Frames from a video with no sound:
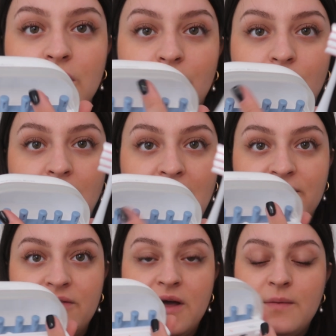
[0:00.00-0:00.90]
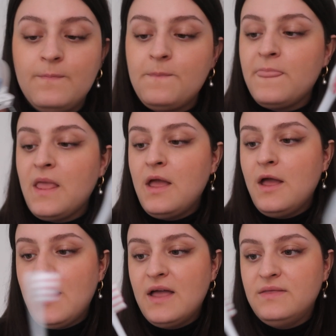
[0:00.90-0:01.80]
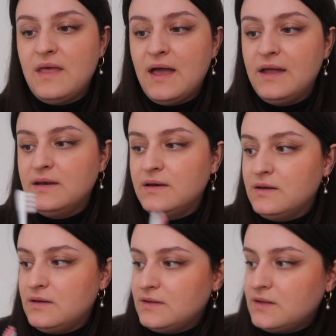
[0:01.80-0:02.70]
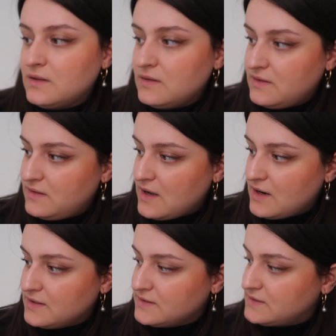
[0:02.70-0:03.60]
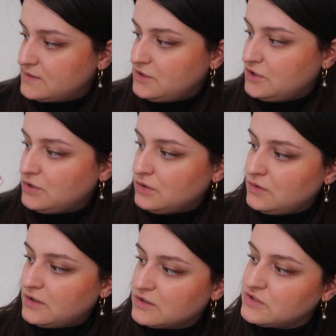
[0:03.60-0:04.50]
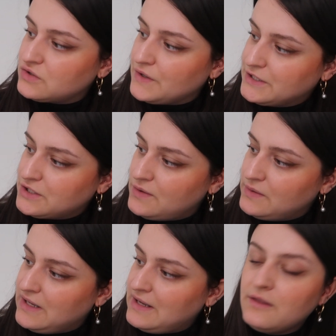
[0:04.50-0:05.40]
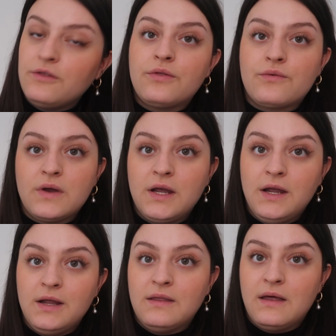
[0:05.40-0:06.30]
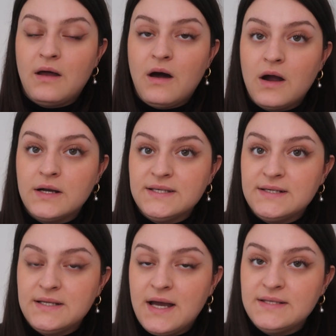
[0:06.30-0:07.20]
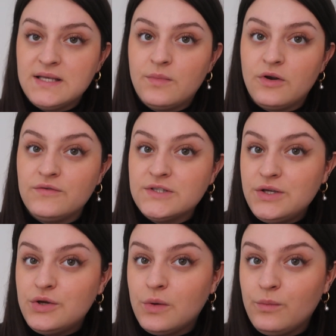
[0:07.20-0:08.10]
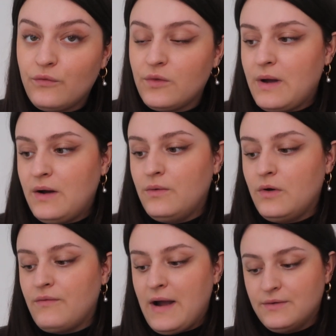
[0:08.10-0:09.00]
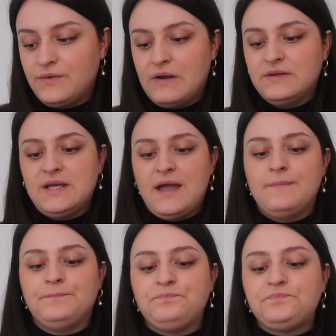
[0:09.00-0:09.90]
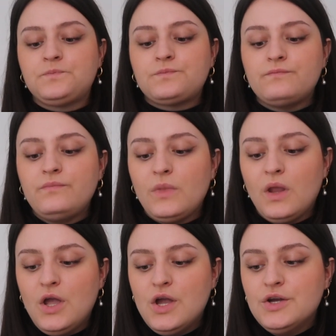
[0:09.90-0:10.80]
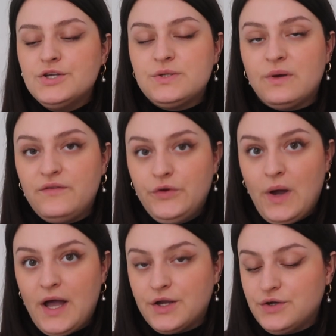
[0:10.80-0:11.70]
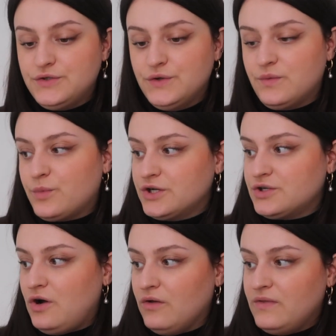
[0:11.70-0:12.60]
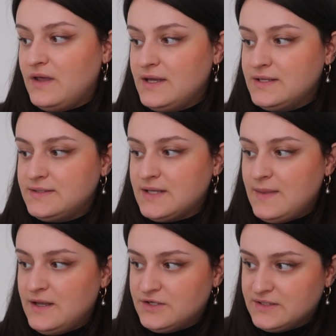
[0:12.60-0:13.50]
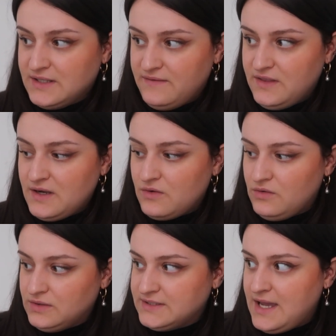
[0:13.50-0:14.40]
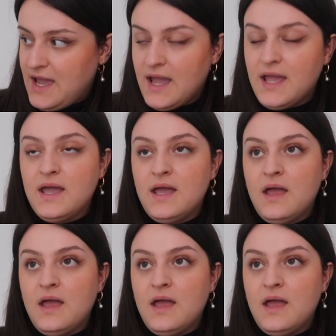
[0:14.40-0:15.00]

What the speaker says: could all have them. And then there's 2 that are storage only and 3 that are sanitizing, but obviously you can move them around throughout the day. So if you hang your toothbrush on this and then just leave it there all day,